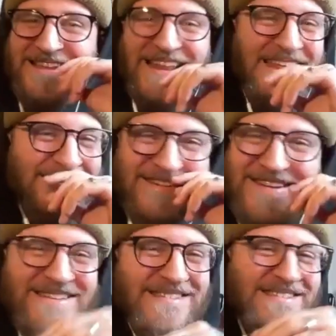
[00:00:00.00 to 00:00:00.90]

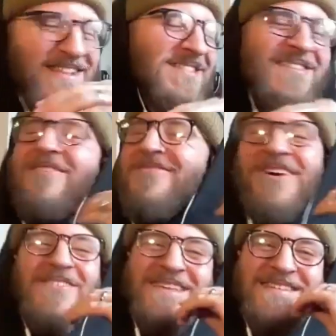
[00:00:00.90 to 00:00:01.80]
Literally, you just don't
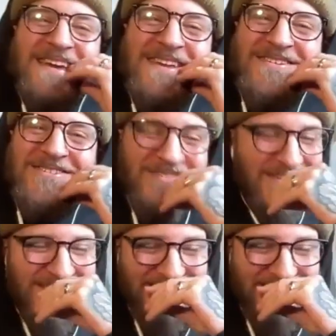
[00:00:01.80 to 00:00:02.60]
know what they're saying at all.